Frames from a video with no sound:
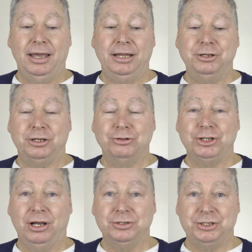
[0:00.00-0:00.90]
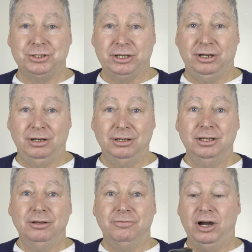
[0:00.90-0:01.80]
And you can charge this car
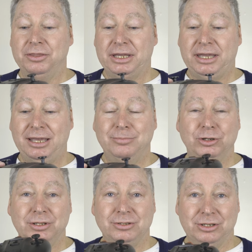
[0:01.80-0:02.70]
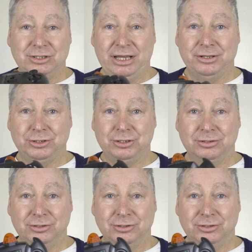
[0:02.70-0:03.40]
via the cable that's attached